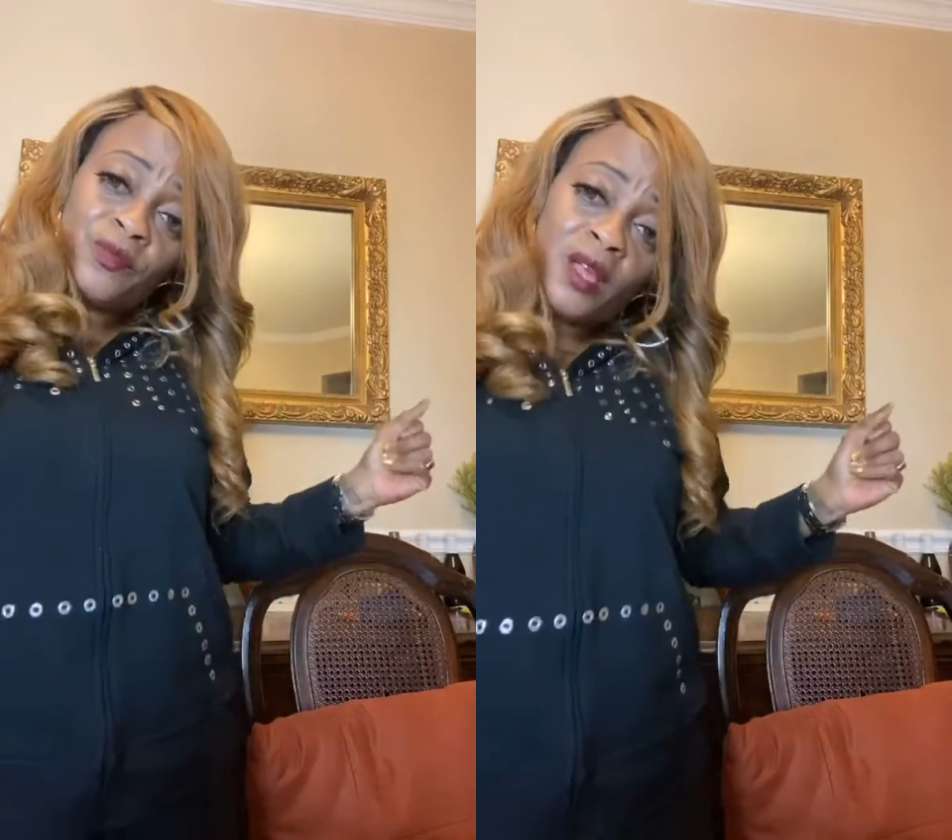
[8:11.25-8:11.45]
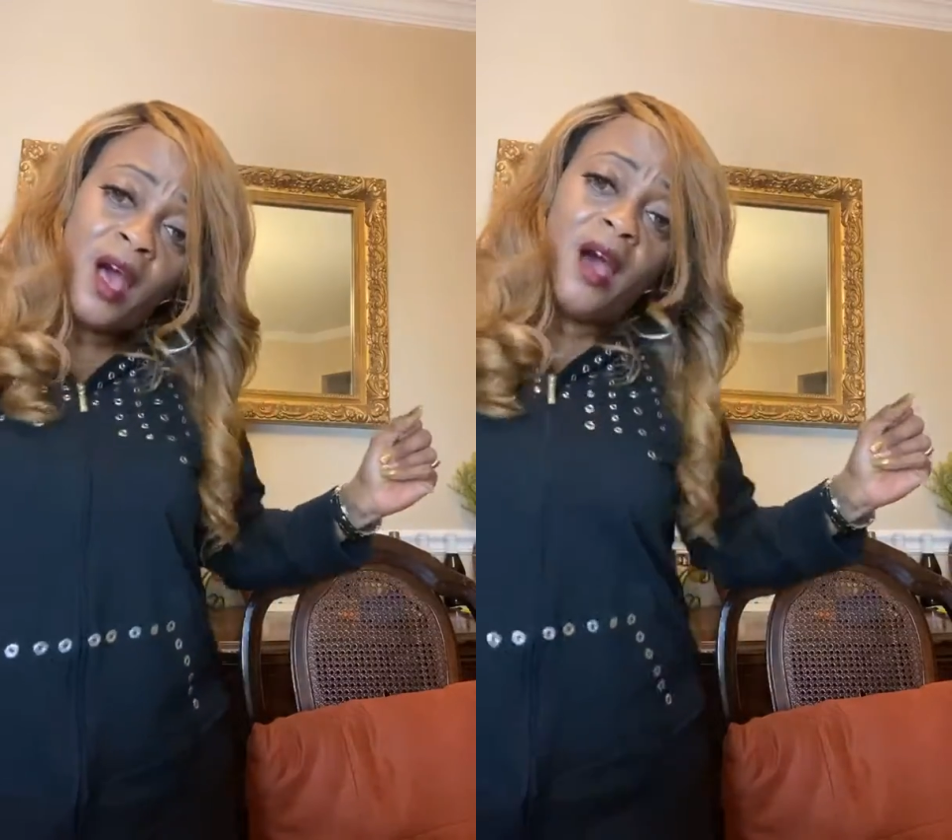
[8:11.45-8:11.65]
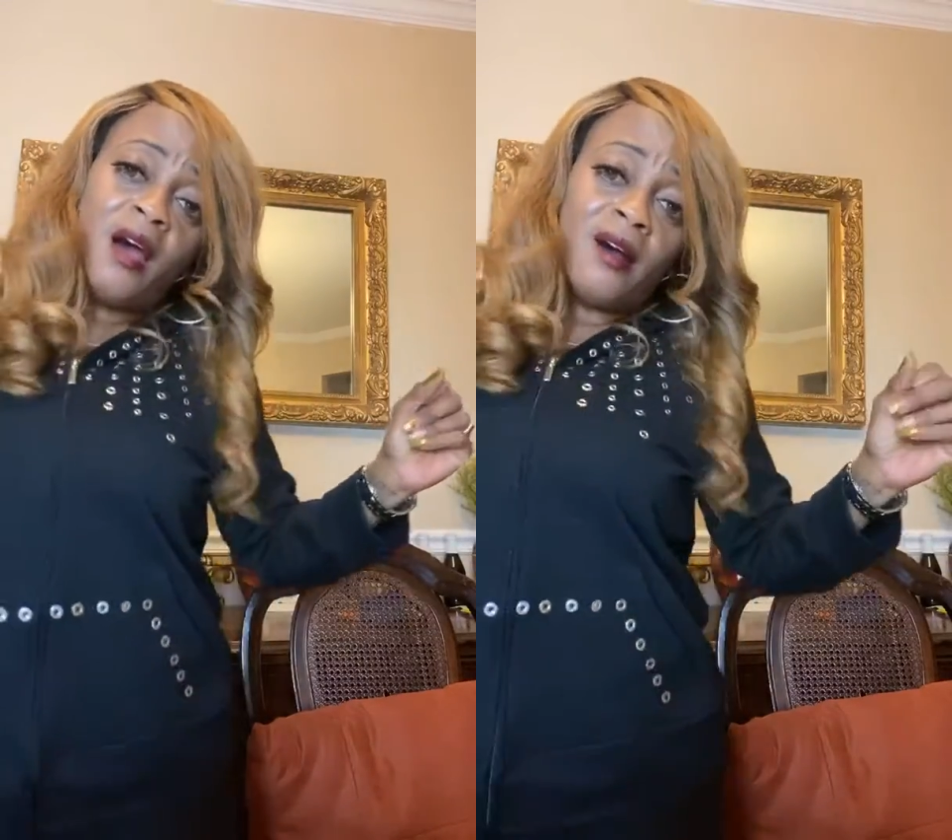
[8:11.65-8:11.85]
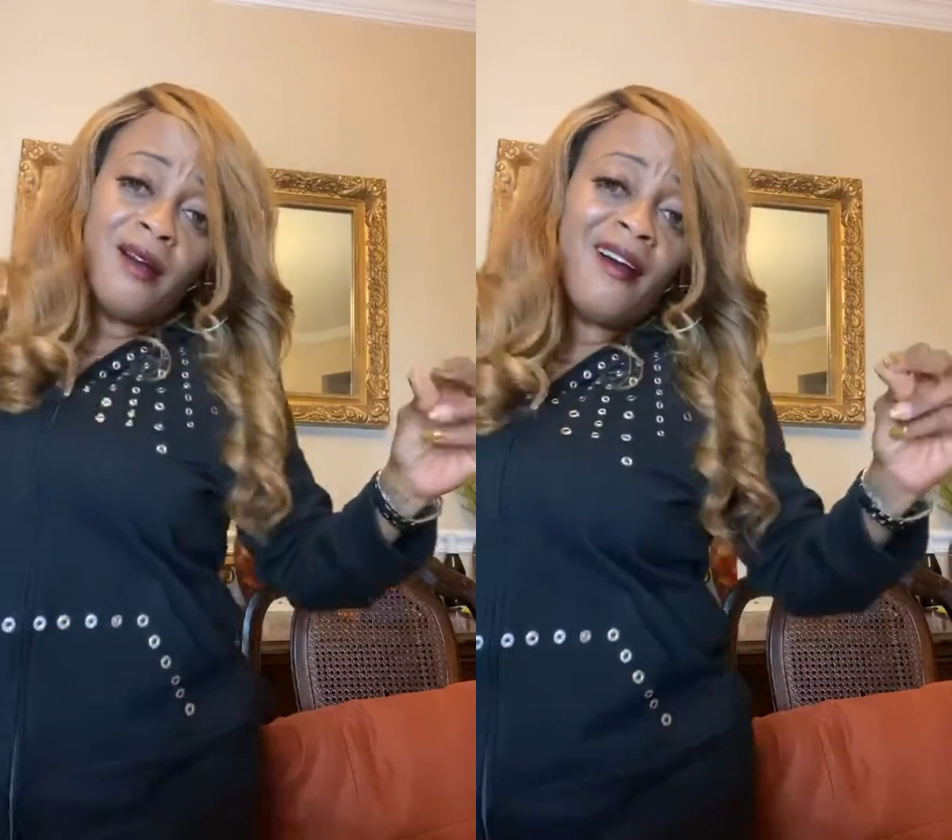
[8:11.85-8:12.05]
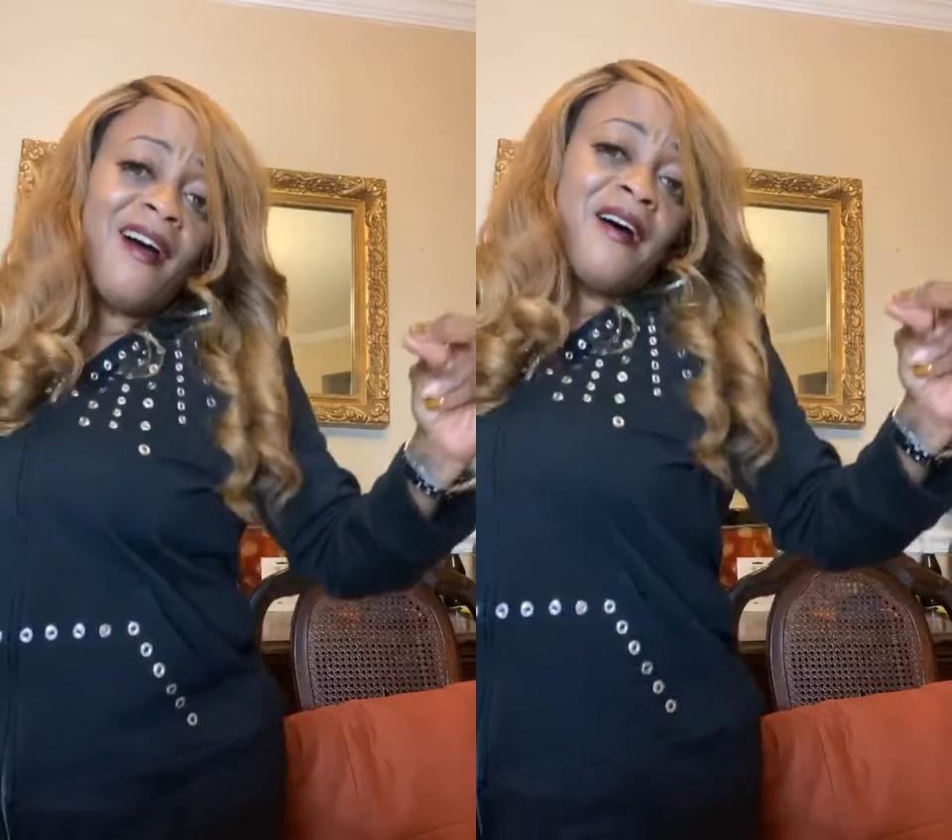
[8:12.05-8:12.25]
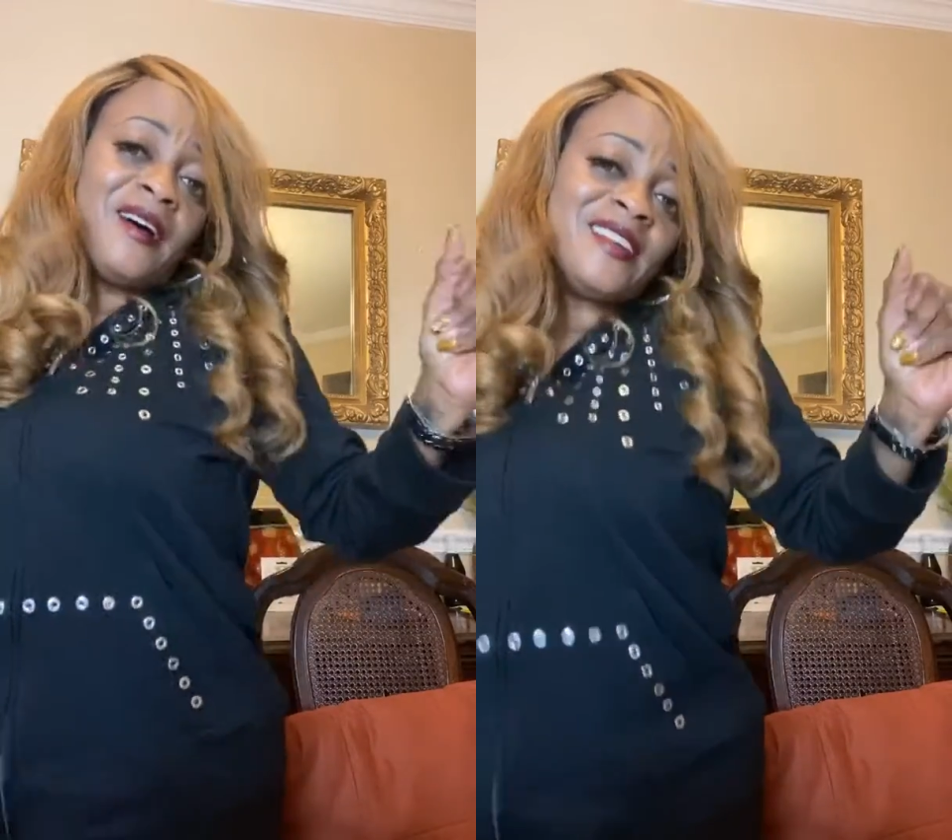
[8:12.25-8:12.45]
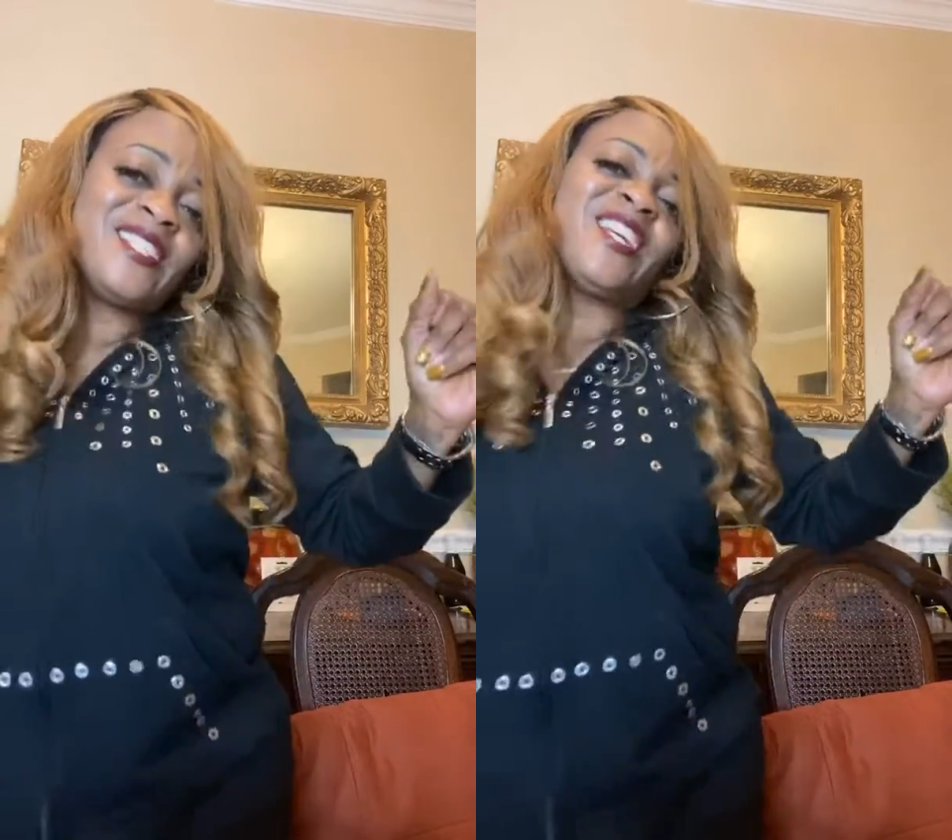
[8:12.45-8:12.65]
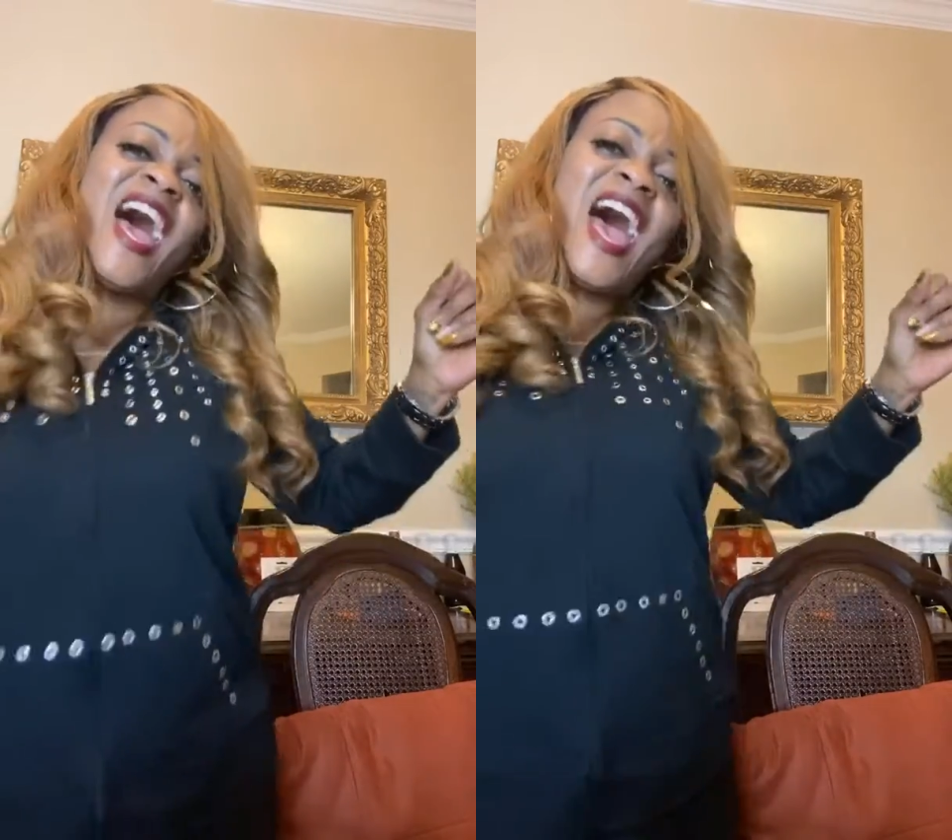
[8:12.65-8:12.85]
Uh, uh,
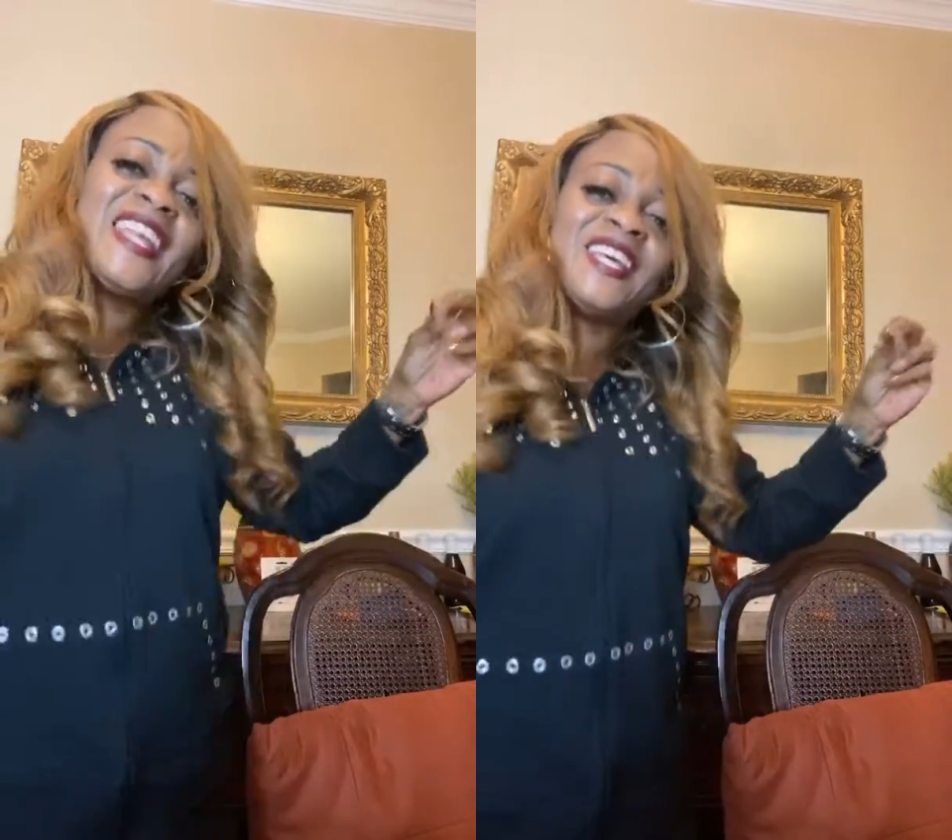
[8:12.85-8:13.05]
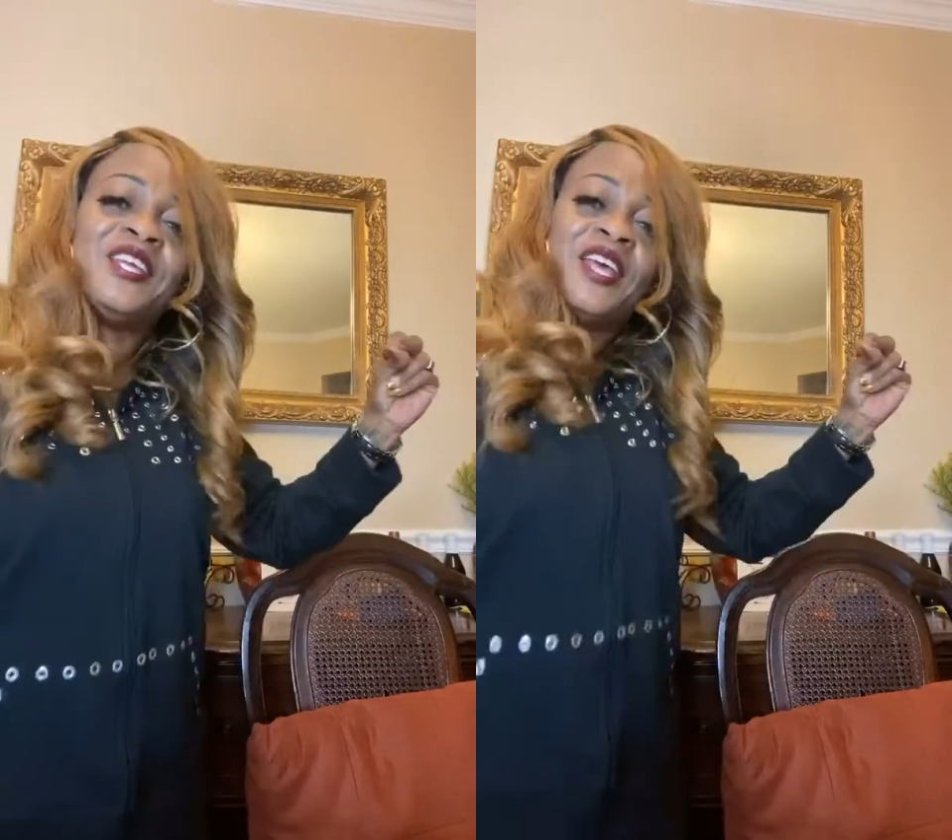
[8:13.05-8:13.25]
shining.